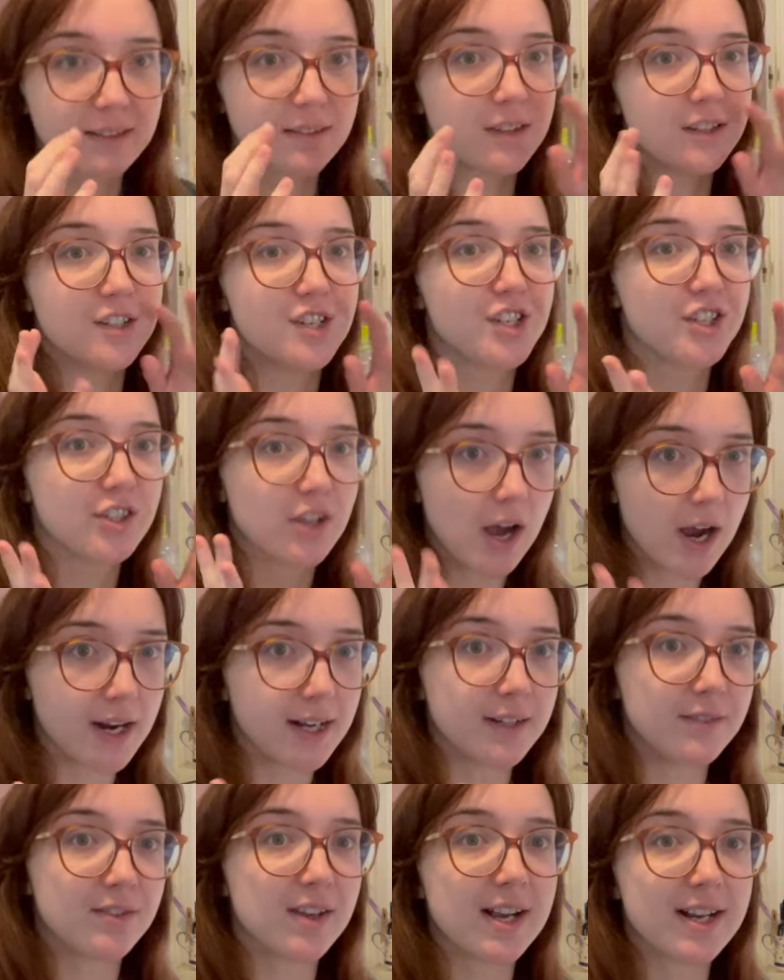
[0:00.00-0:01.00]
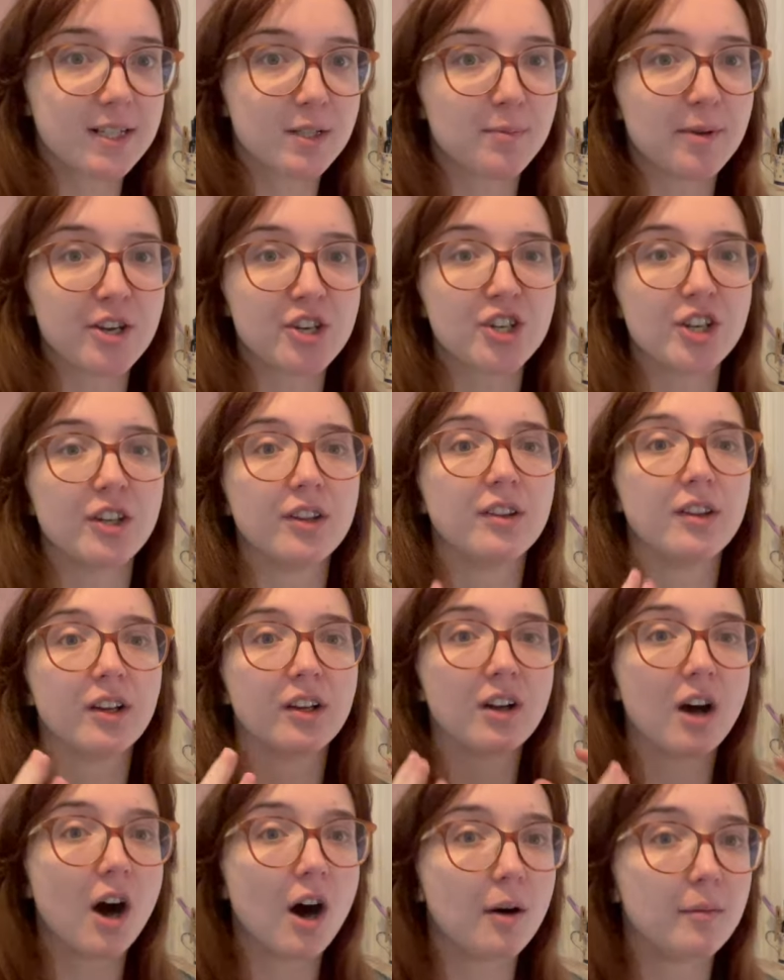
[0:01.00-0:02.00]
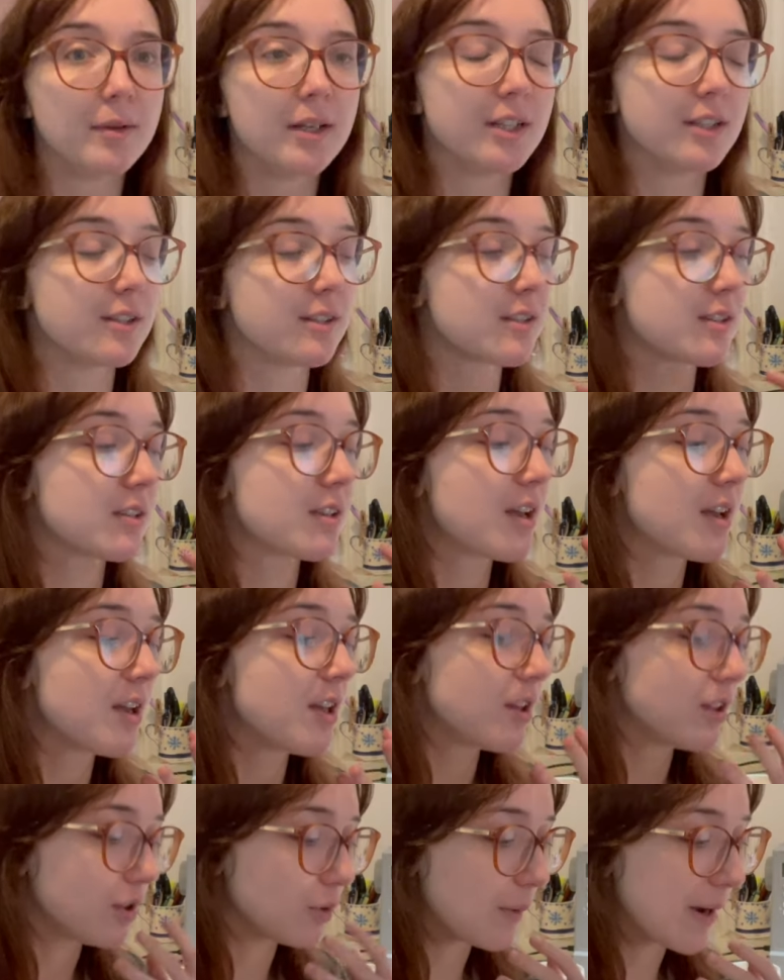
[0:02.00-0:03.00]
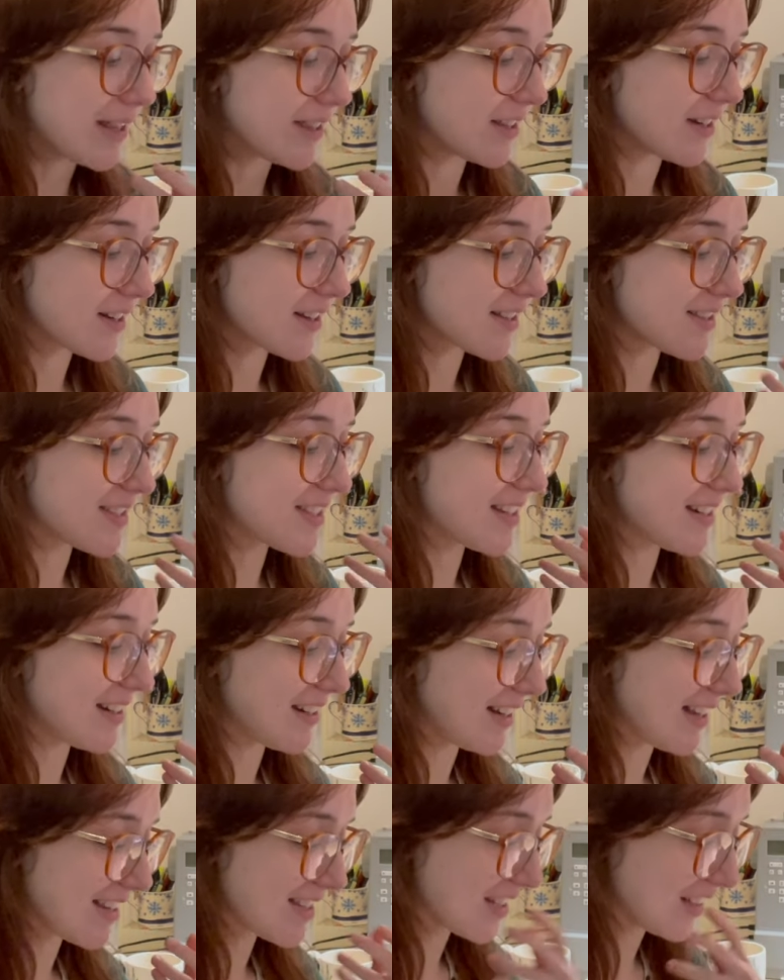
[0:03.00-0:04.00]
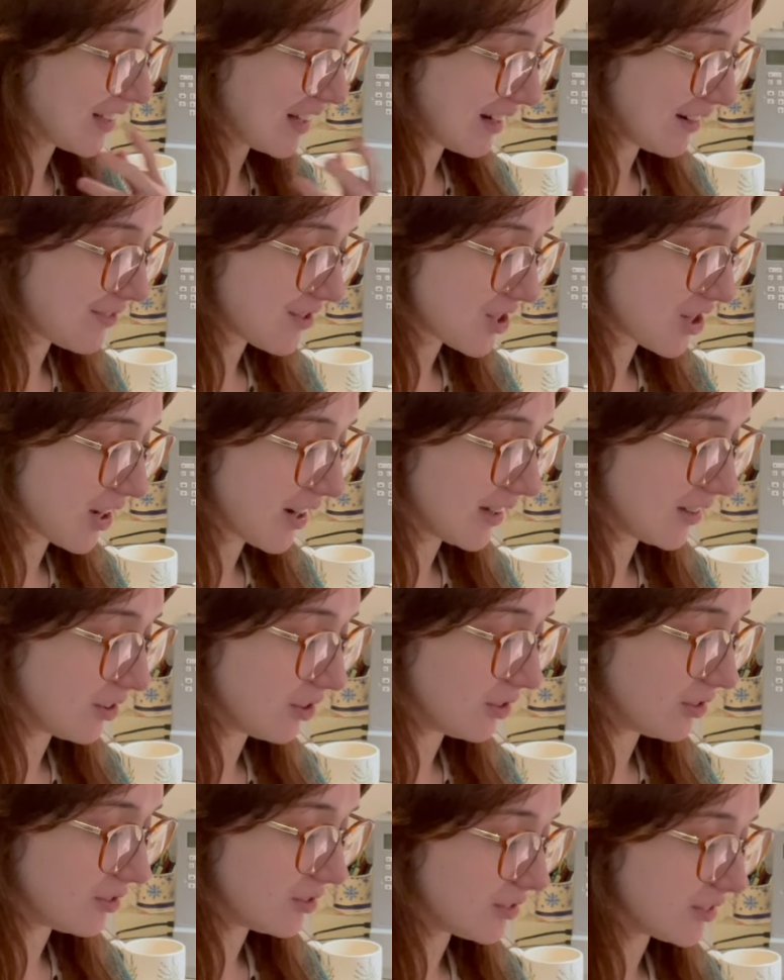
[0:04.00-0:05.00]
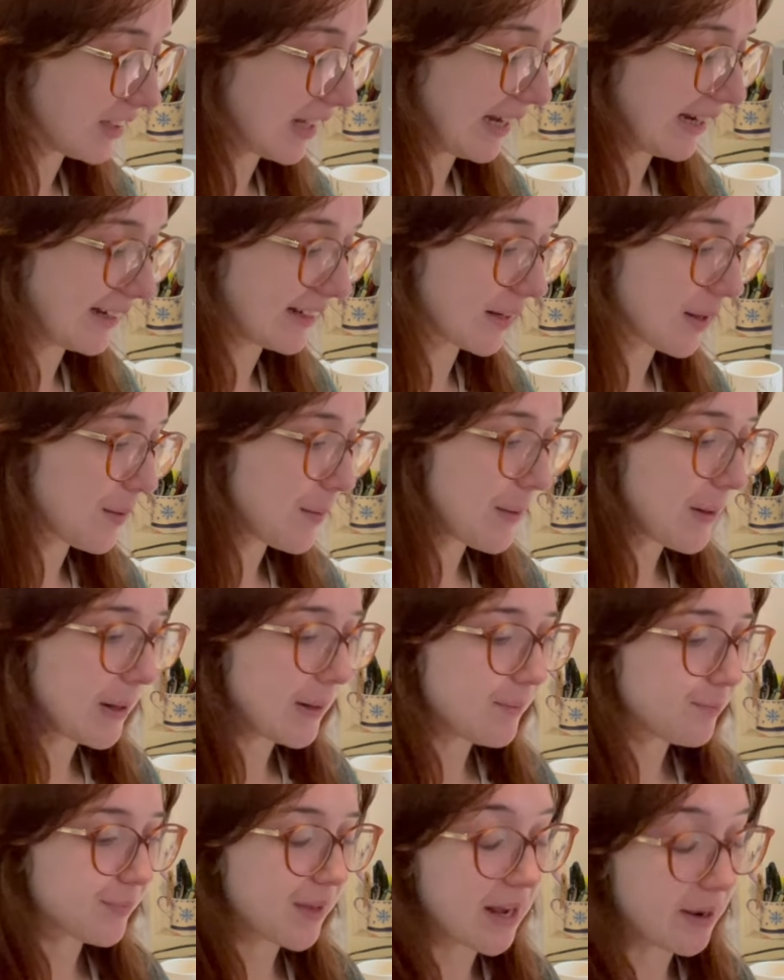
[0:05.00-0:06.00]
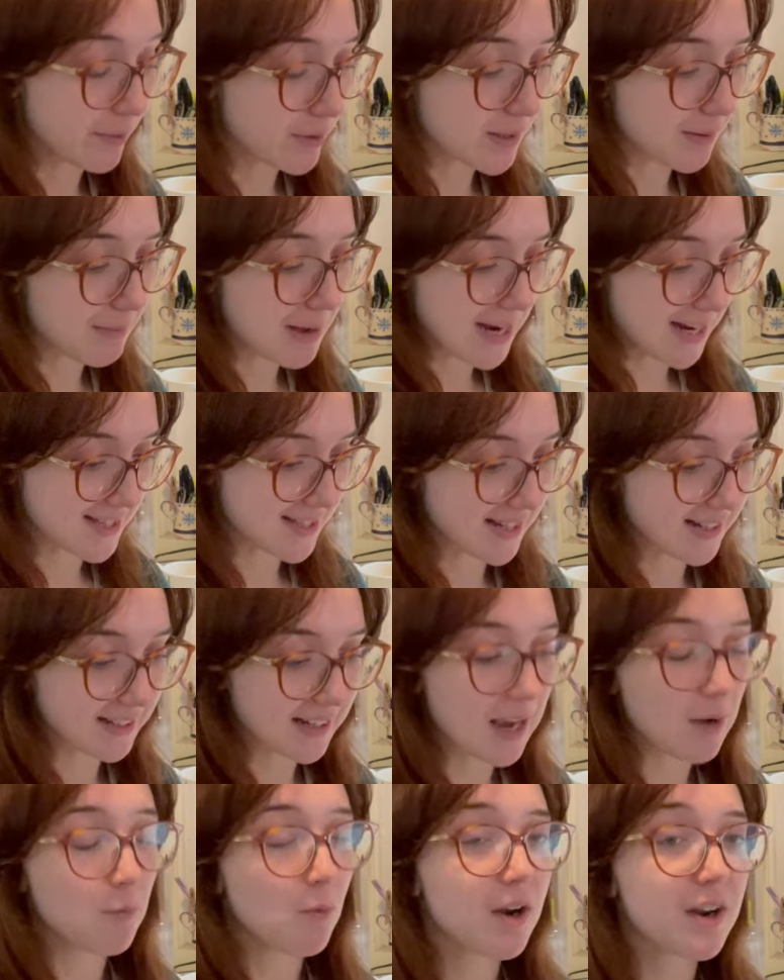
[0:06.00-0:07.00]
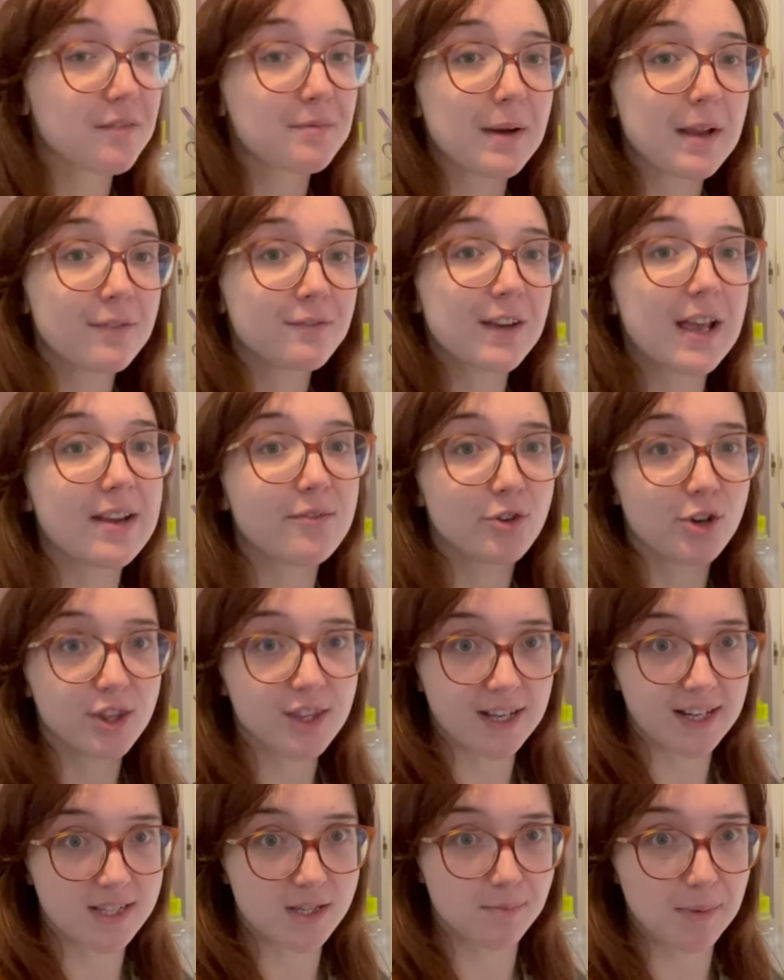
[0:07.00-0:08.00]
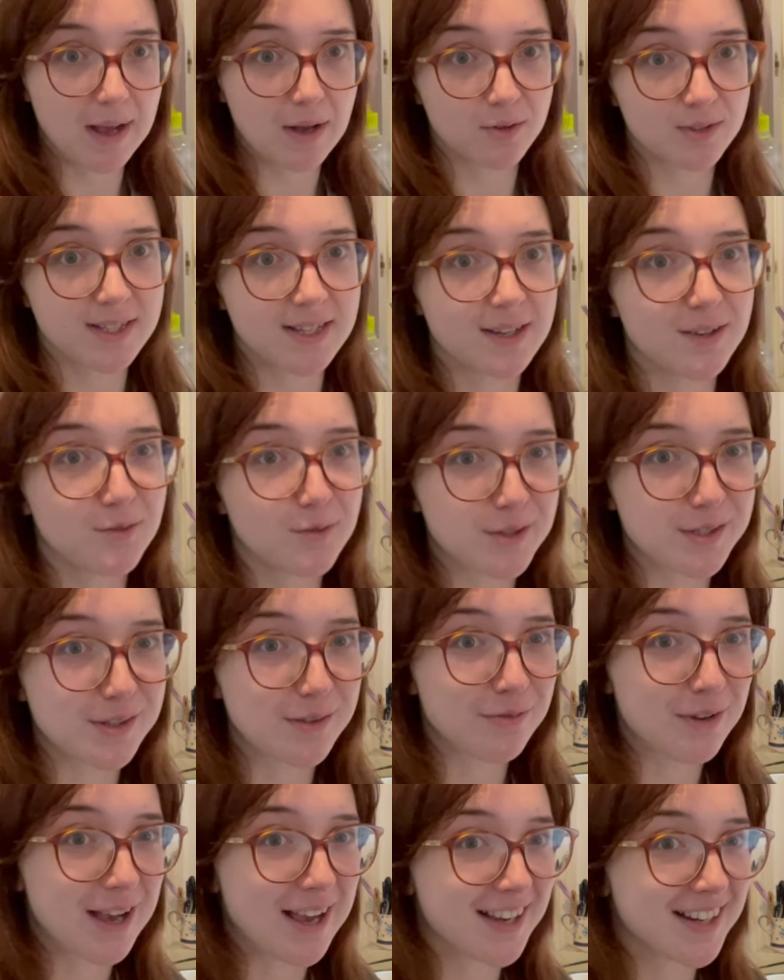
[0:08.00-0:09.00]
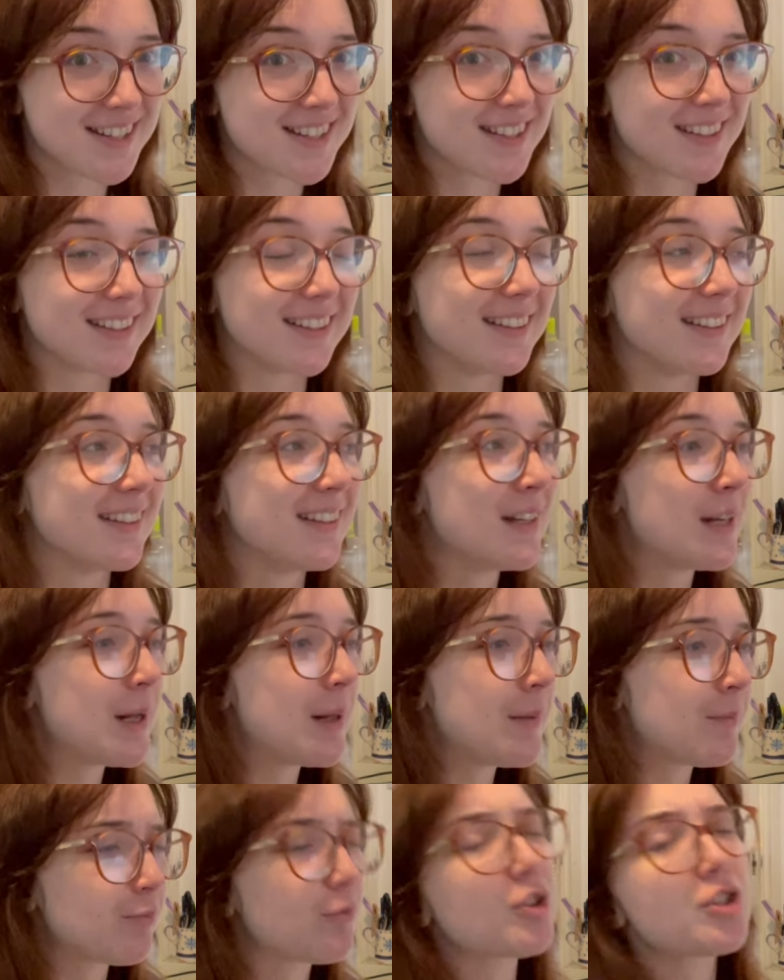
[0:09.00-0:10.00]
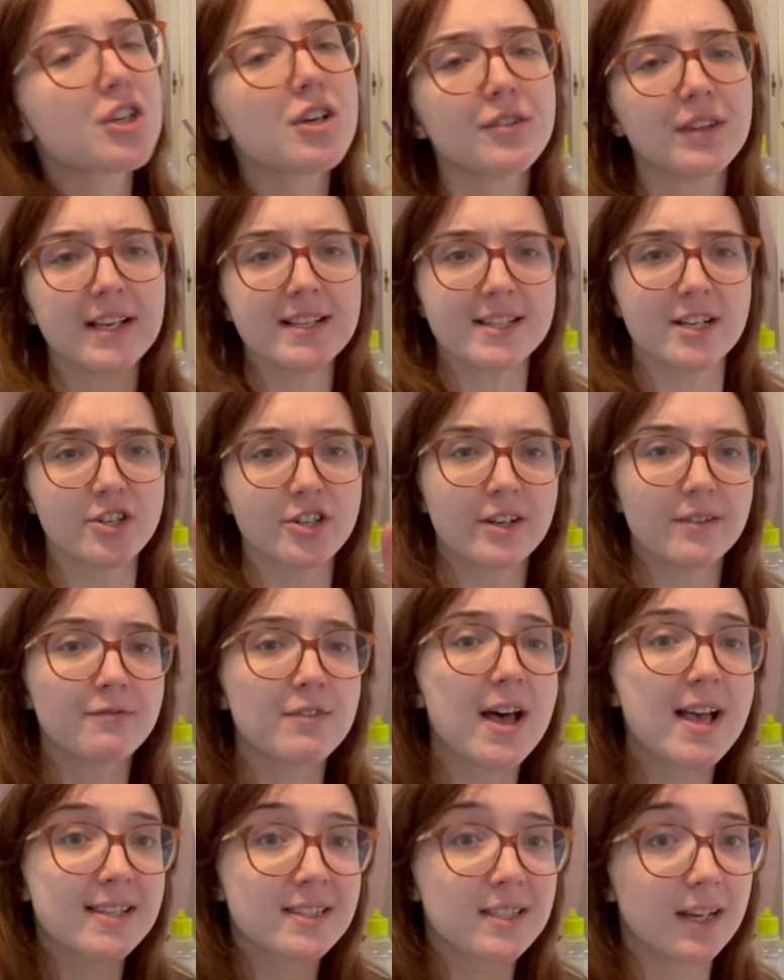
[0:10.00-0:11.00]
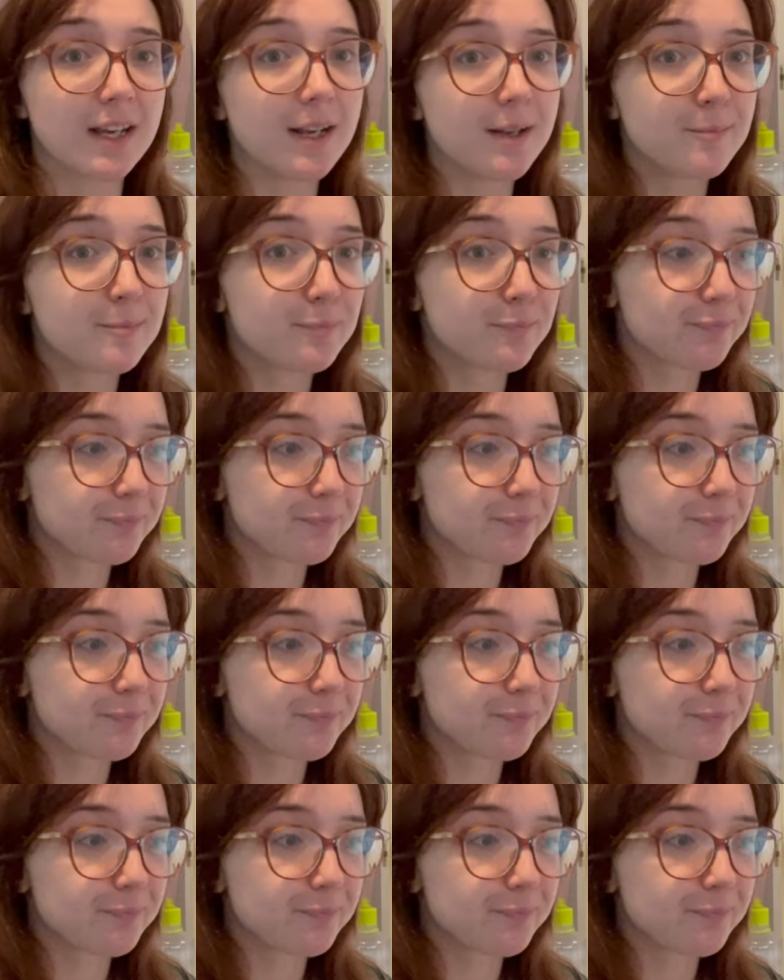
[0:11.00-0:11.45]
the design of the exhibition, the garments, the way that it considered it as a lifestyle, like, it was amazing. And one of my favourite things about it was the fact that, well, two things actually. Firstly,